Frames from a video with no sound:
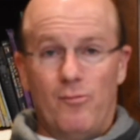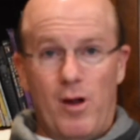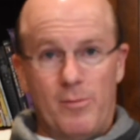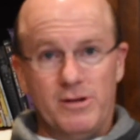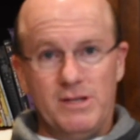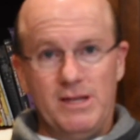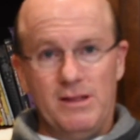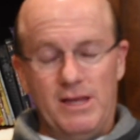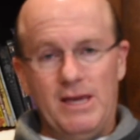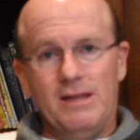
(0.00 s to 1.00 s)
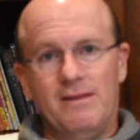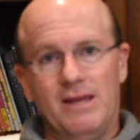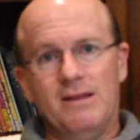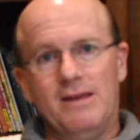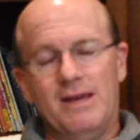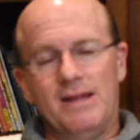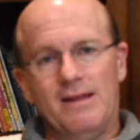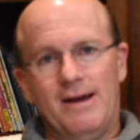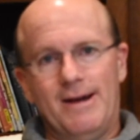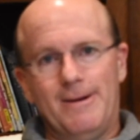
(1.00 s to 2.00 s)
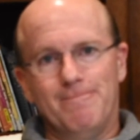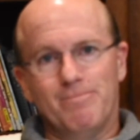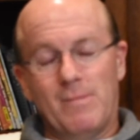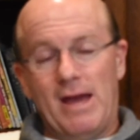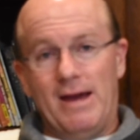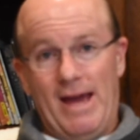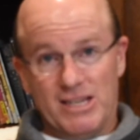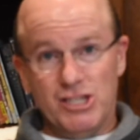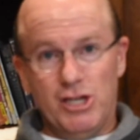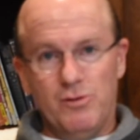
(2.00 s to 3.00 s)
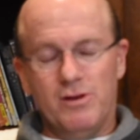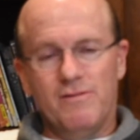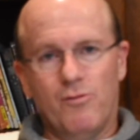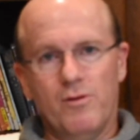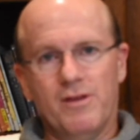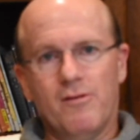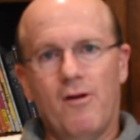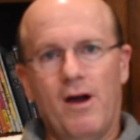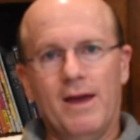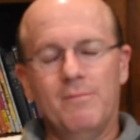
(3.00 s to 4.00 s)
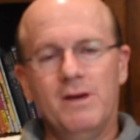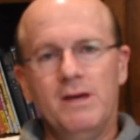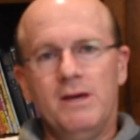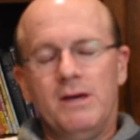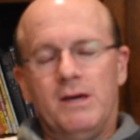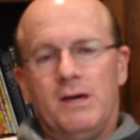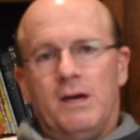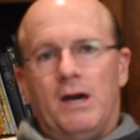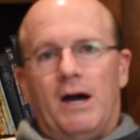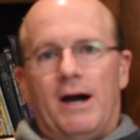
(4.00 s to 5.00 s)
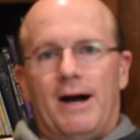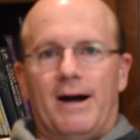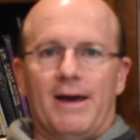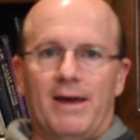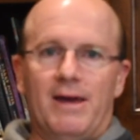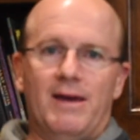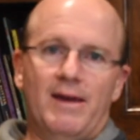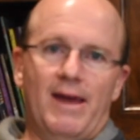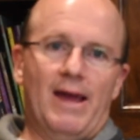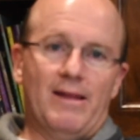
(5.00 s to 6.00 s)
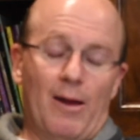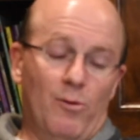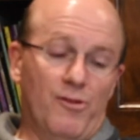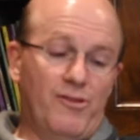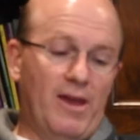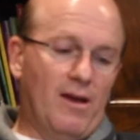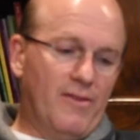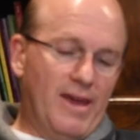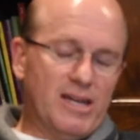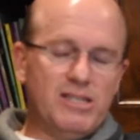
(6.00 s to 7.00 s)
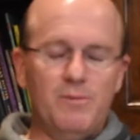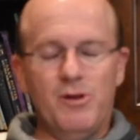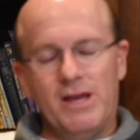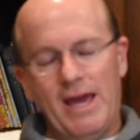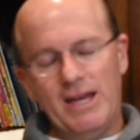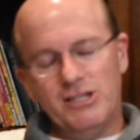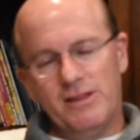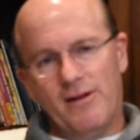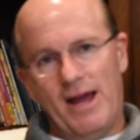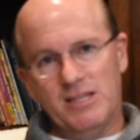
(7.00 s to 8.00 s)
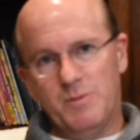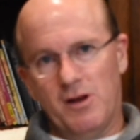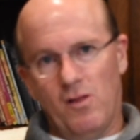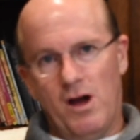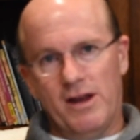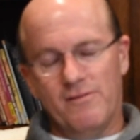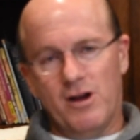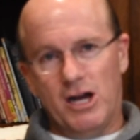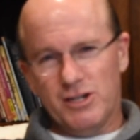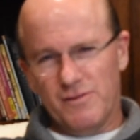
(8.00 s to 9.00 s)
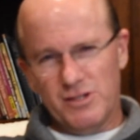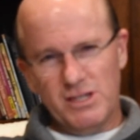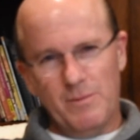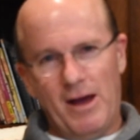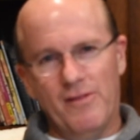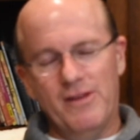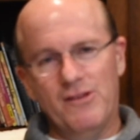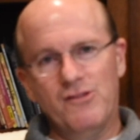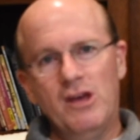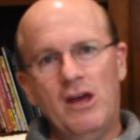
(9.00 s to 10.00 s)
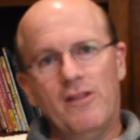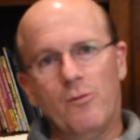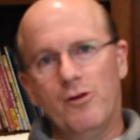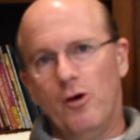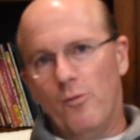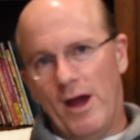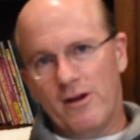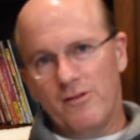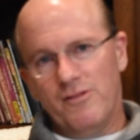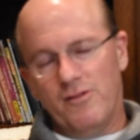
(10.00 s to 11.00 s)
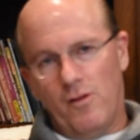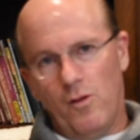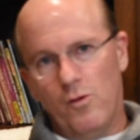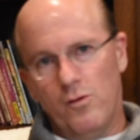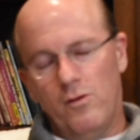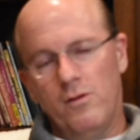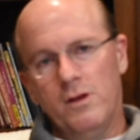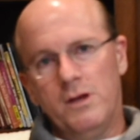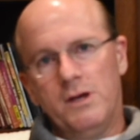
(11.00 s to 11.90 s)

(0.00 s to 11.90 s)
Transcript: Robert D. Lee did get executed for the crime. And I will say on the excommunication, there has been a lot of controversy about this. There were no records in the local